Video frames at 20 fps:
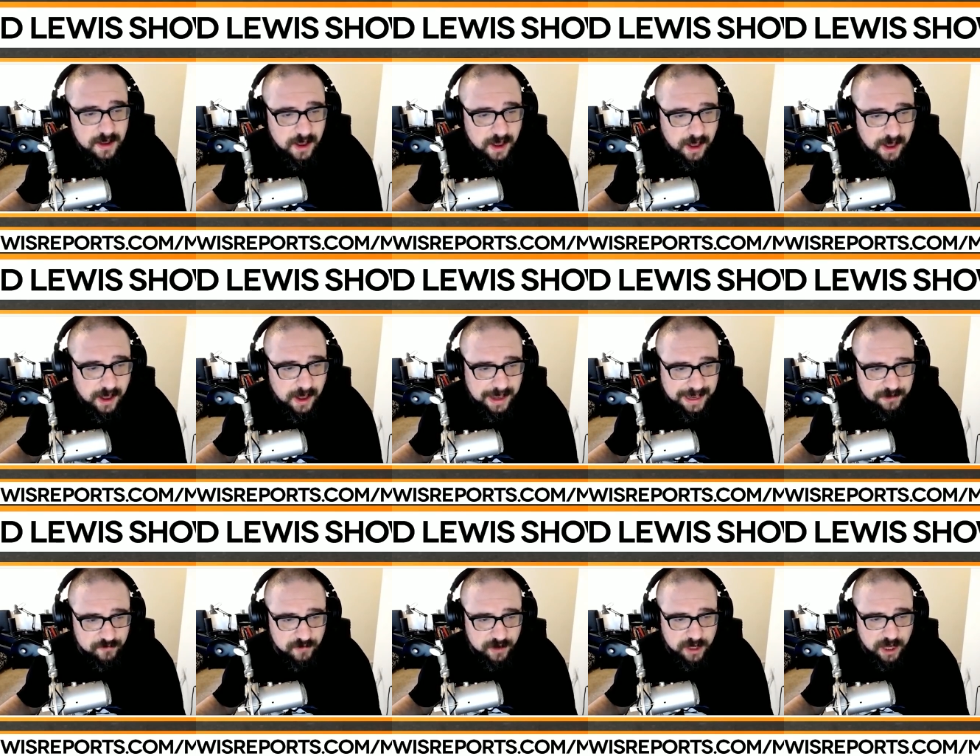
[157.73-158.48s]

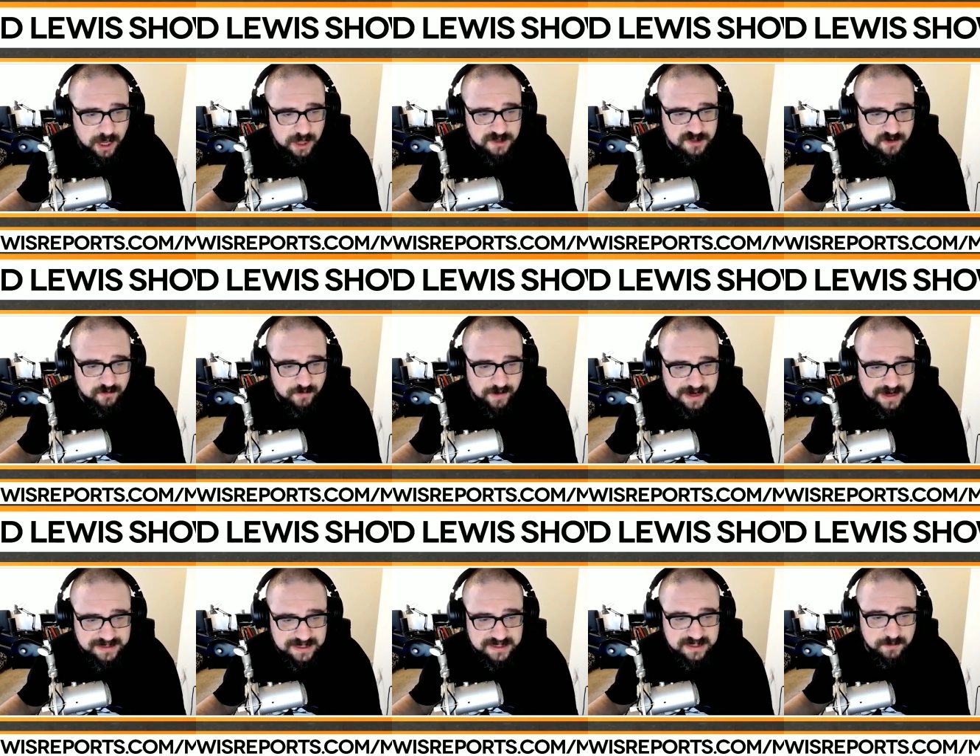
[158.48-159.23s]
in regards to
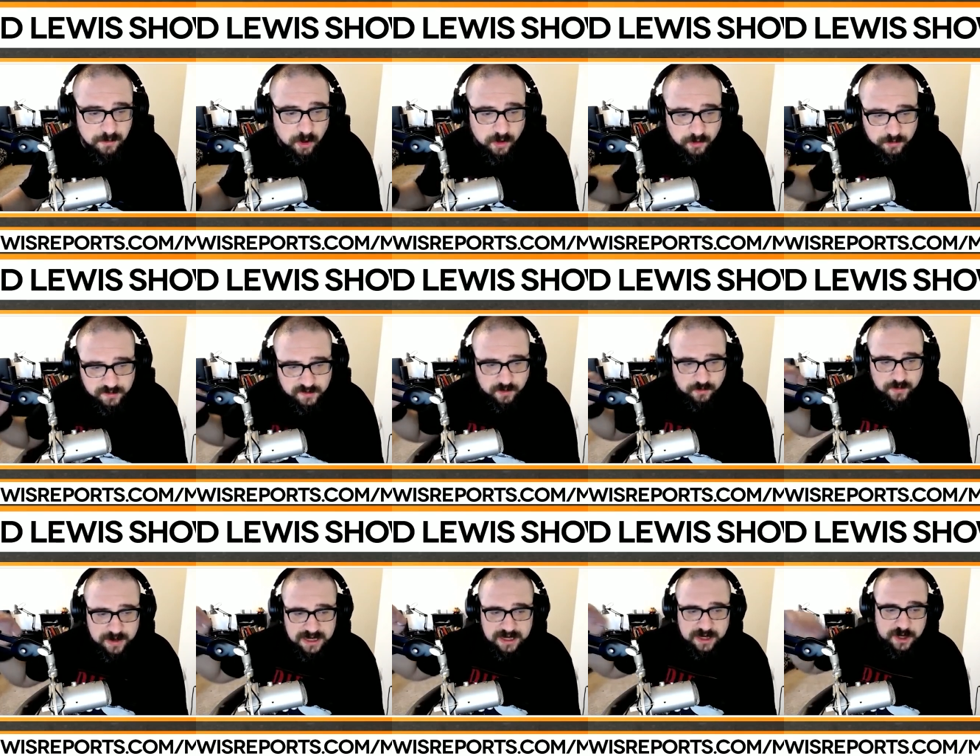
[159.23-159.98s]
racism, although
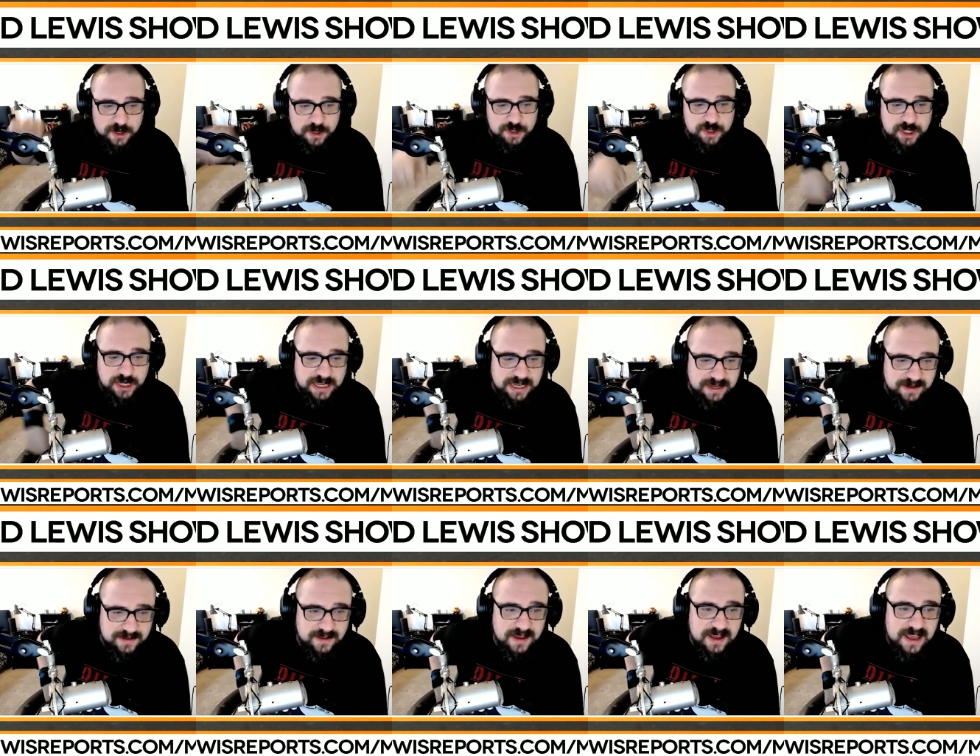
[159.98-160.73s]
Tariq
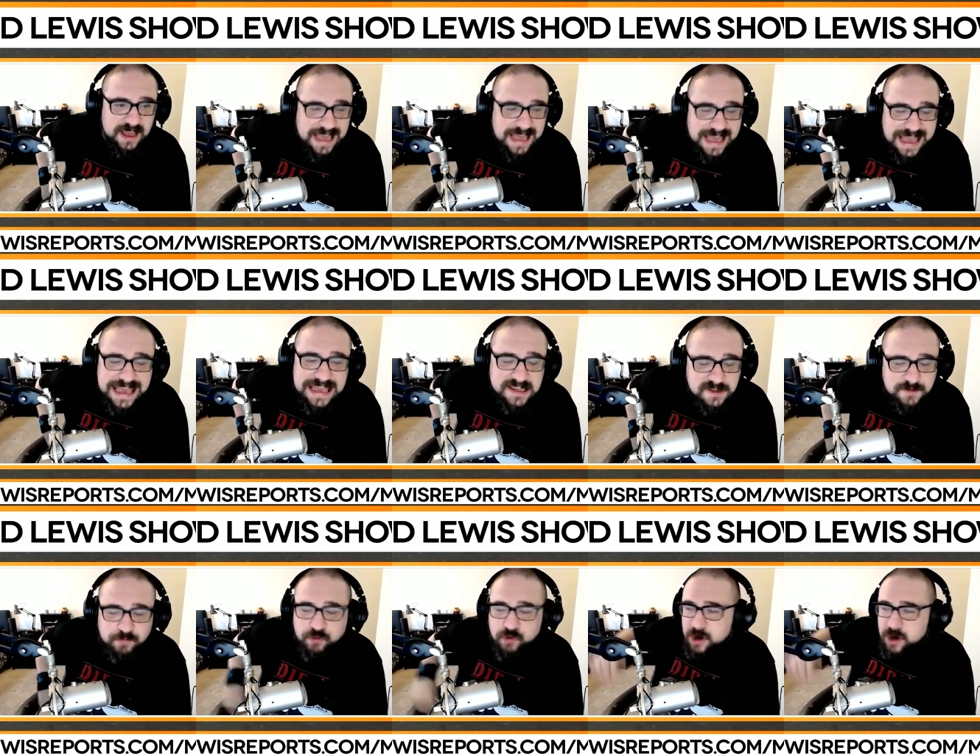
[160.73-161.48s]
Nasheed is
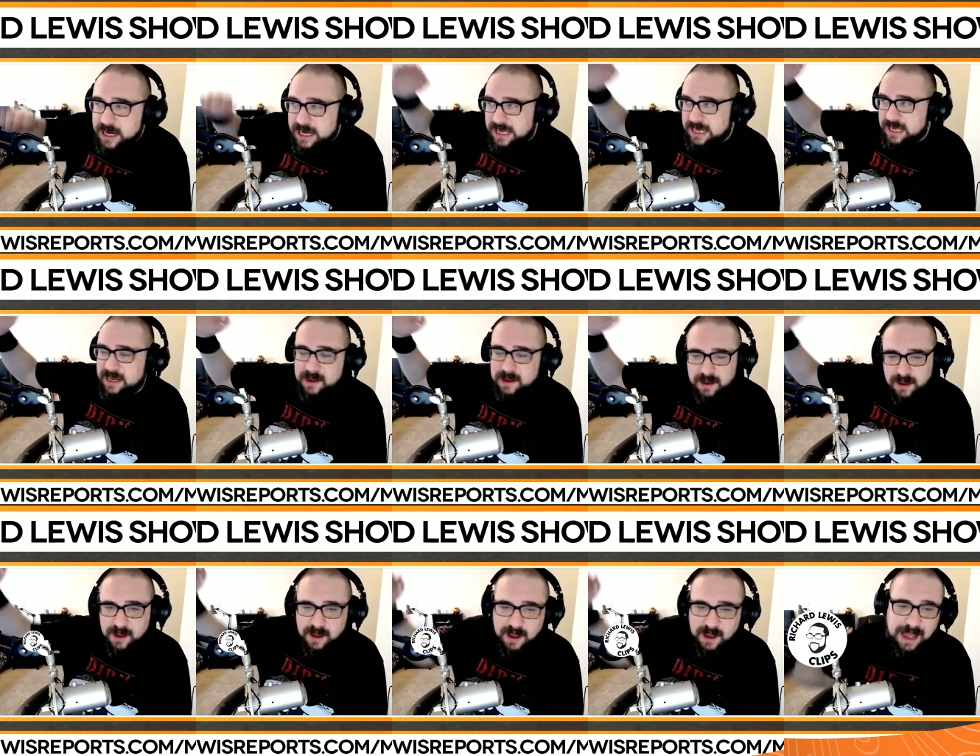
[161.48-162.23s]
pretty
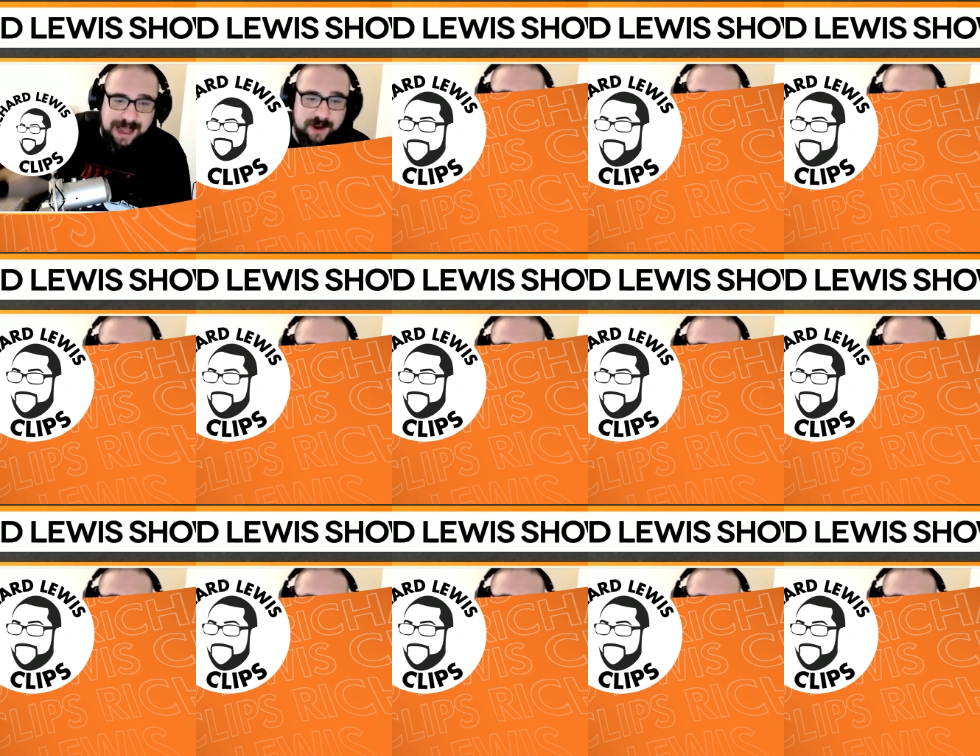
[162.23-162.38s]
high